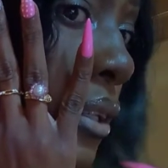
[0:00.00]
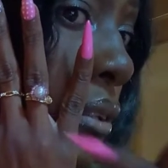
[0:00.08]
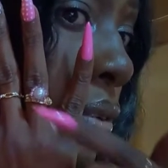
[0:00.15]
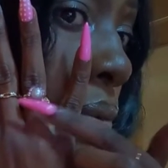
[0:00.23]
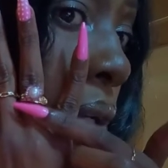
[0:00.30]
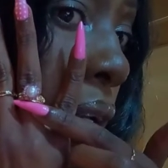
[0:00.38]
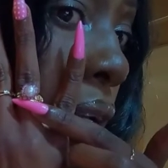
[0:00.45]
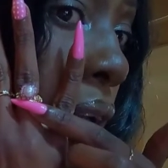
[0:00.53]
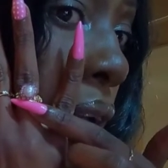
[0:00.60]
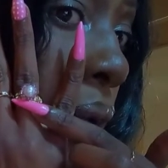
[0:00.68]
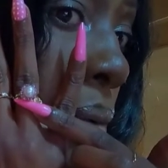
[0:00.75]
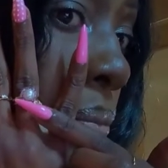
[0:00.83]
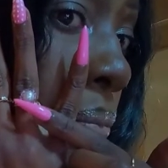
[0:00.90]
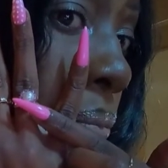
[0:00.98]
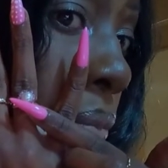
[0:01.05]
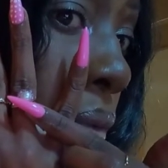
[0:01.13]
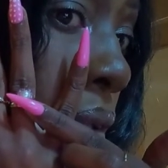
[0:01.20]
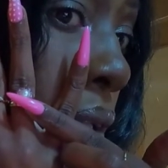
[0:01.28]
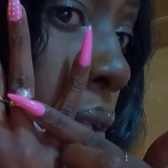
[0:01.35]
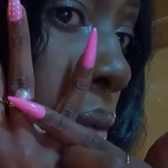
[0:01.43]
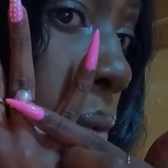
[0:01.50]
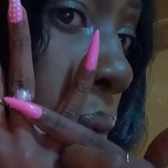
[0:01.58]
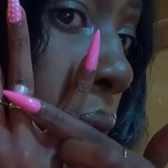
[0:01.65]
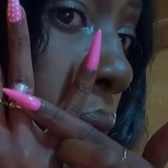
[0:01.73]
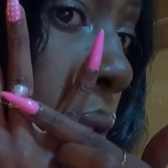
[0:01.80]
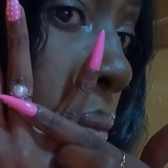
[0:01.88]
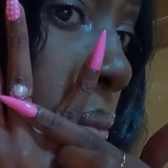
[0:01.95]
this ring here? This one?